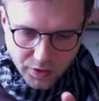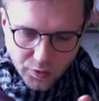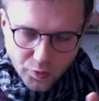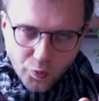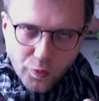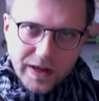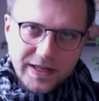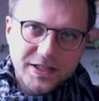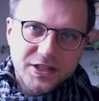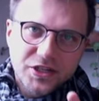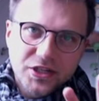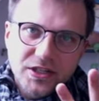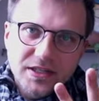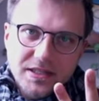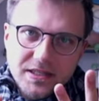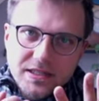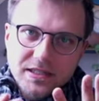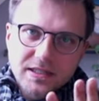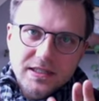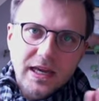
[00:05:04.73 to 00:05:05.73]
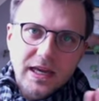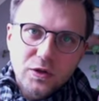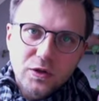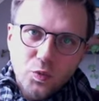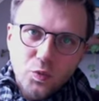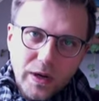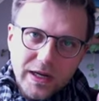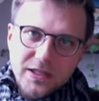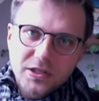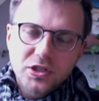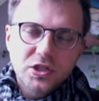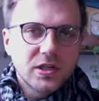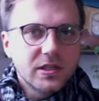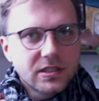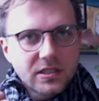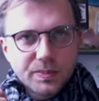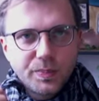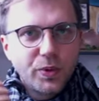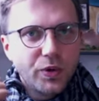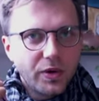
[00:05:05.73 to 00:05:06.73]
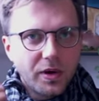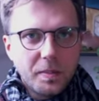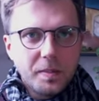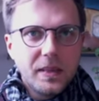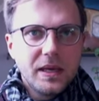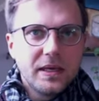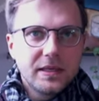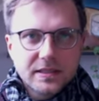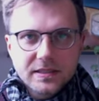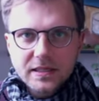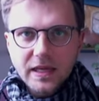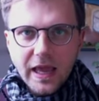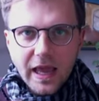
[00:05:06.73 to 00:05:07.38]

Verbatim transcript: wedges, tet wedges, pyramids,